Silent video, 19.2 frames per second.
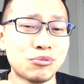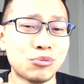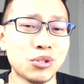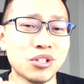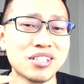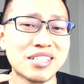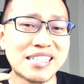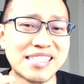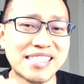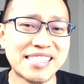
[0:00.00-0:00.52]

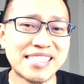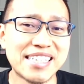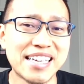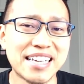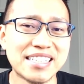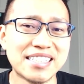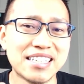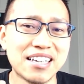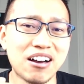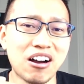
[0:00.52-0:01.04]
really
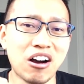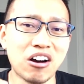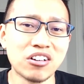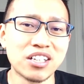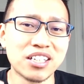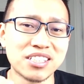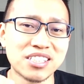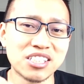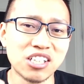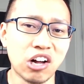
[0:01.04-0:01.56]
set
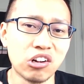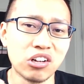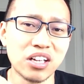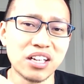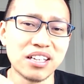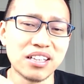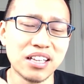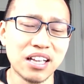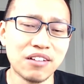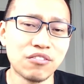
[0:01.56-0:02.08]
on a
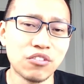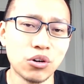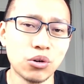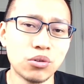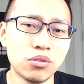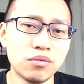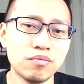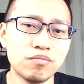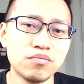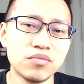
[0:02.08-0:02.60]
solid
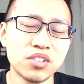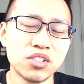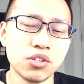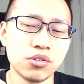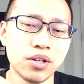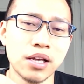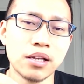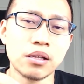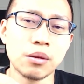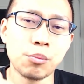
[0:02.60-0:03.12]
level,
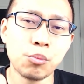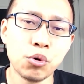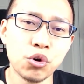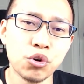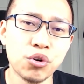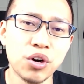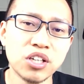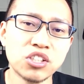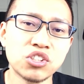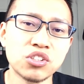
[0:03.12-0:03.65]
so that the
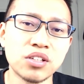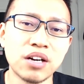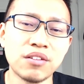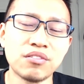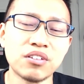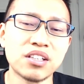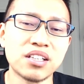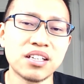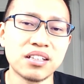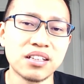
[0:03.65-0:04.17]
progression,
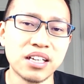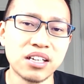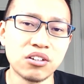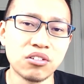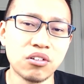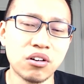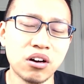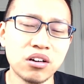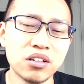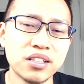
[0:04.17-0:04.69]
everything
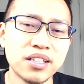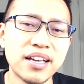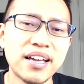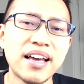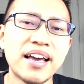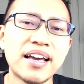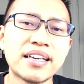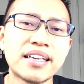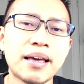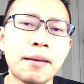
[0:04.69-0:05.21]
later on,
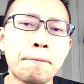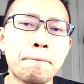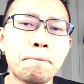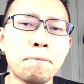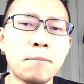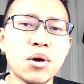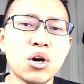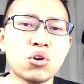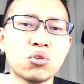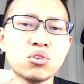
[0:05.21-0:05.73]

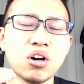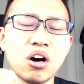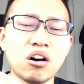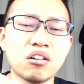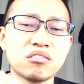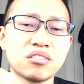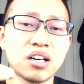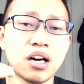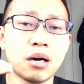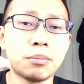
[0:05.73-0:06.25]
can build
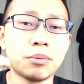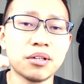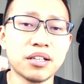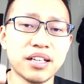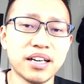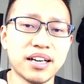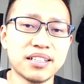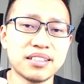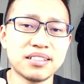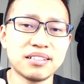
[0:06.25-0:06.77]
on top of
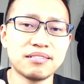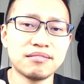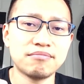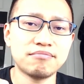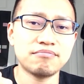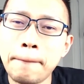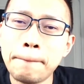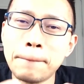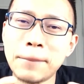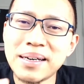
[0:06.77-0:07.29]
that.
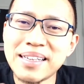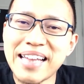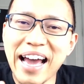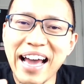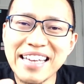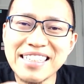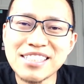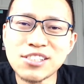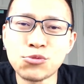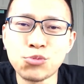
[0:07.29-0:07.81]
But
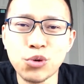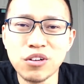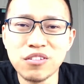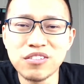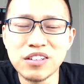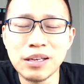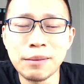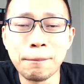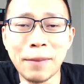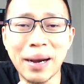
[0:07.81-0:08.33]
that is
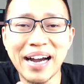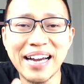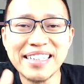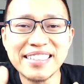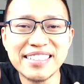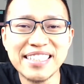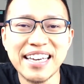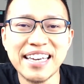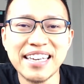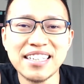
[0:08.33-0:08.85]
roughly my
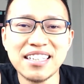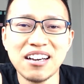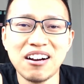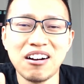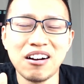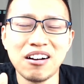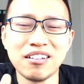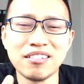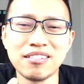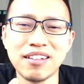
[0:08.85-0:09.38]
take
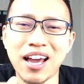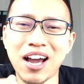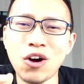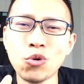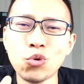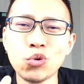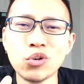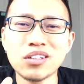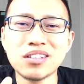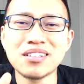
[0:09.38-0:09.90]
on
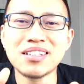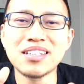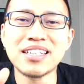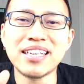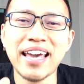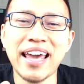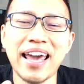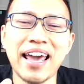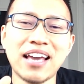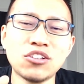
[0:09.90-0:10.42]
how quickly
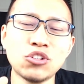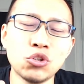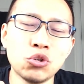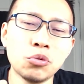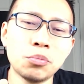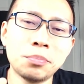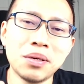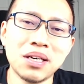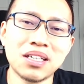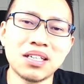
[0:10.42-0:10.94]
can
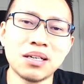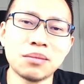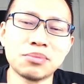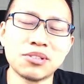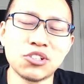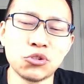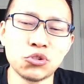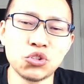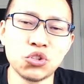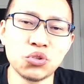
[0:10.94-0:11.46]
you pick up
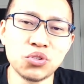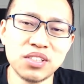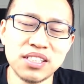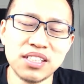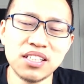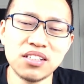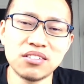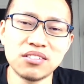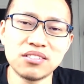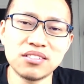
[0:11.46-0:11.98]
social
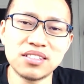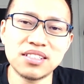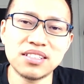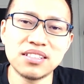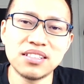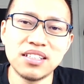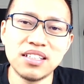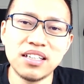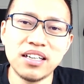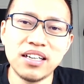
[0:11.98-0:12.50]
skills
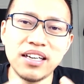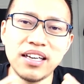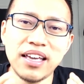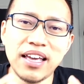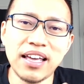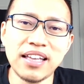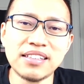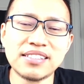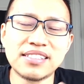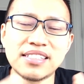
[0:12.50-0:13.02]

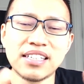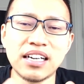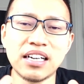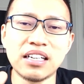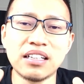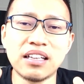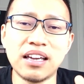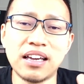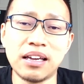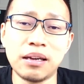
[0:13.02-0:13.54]

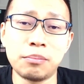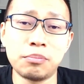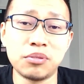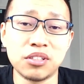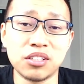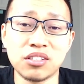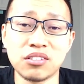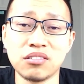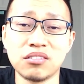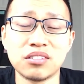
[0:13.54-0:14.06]
inside a
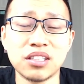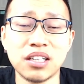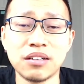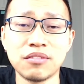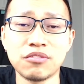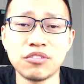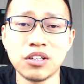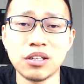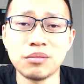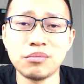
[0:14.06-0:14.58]
particular
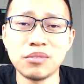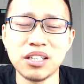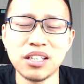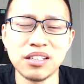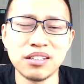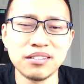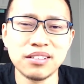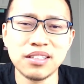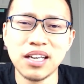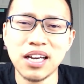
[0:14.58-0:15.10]
time frame.
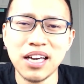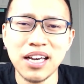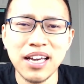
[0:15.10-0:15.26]
And